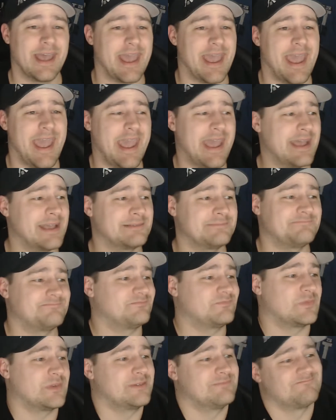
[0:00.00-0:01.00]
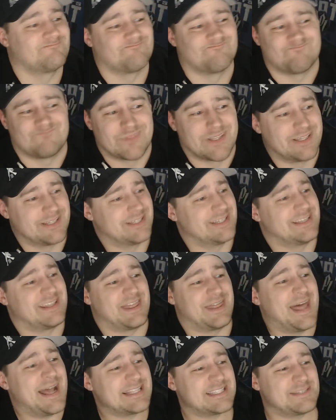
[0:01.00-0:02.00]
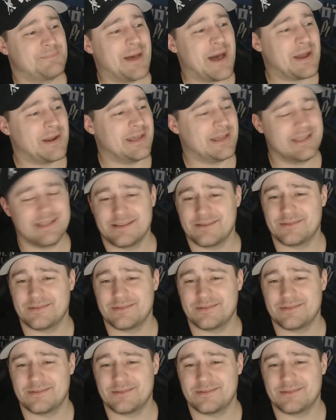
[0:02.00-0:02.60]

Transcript: And that's about it.